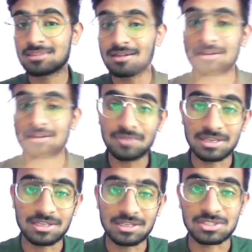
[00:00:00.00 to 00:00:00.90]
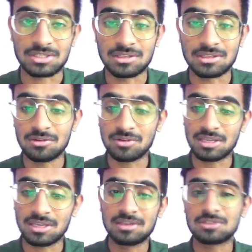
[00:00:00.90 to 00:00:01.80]
third variation.
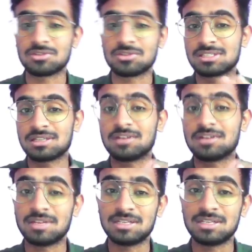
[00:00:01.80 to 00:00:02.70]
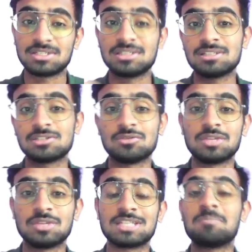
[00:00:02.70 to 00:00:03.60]
Okay, so this third variation is
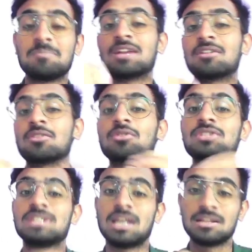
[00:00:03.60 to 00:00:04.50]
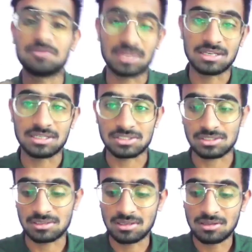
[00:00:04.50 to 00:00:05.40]
known as Petrosian
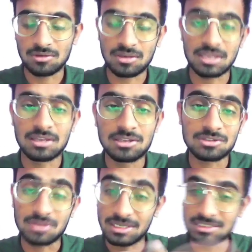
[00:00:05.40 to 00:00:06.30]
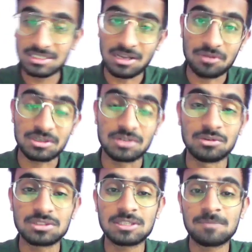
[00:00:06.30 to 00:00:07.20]
variation. Okay, so let's see how it
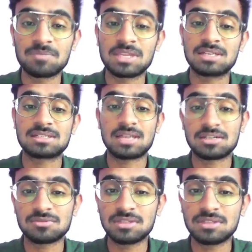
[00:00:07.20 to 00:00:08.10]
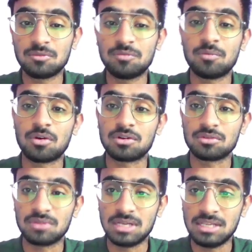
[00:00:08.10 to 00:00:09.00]
goes. It starts with the move
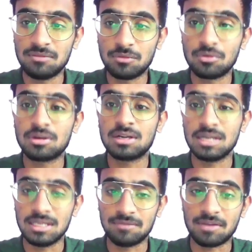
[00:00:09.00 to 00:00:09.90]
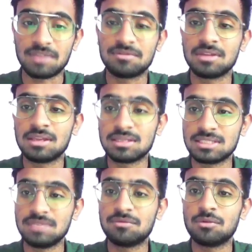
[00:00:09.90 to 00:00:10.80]
pawn to d4, d5,
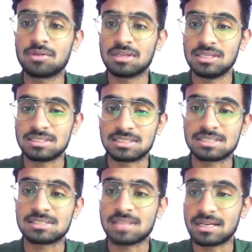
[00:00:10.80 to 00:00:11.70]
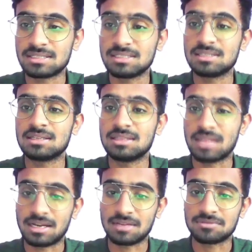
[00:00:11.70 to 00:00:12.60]
c4, e6, knight c3,
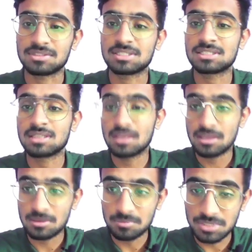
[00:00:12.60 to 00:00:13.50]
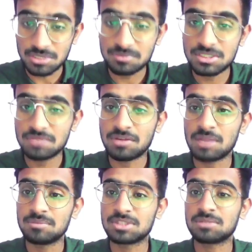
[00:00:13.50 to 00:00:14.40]
knight f6, bishop
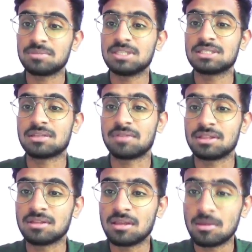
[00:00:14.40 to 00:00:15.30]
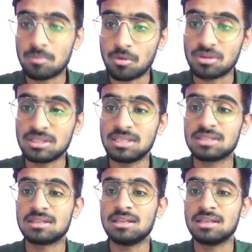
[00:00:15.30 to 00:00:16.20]
g5, bishop e7, pawn
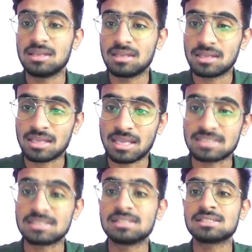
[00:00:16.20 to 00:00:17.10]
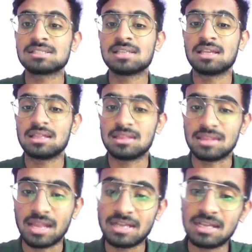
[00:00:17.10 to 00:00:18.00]
e3, castles,
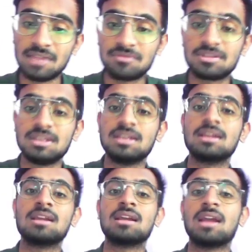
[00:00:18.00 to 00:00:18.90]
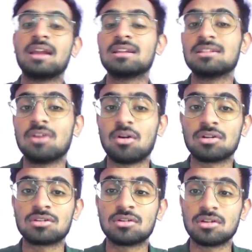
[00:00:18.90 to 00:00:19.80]
knight f3, and in the
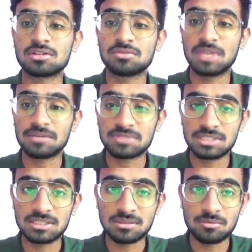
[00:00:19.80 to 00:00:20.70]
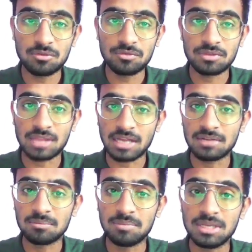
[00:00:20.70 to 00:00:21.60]
orthodox we have seen the move
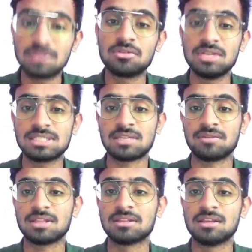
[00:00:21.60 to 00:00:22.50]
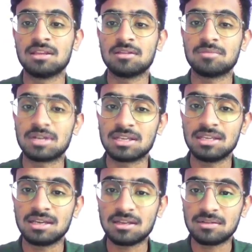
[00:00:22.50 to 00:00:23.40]
knight b to d7, but
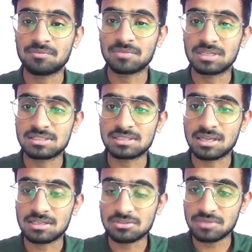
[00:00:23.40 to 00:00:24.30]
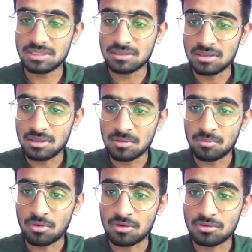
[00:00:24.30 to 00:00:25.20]
here it starts with
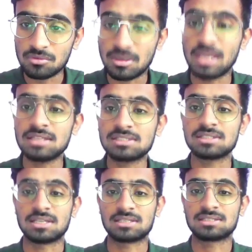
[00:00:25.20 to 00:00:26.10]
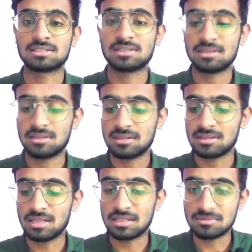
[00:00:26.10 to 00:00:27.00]
pawn to h6,
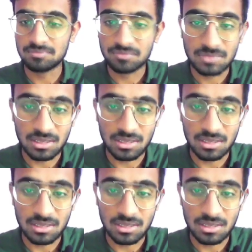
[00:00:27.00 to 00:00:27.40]
then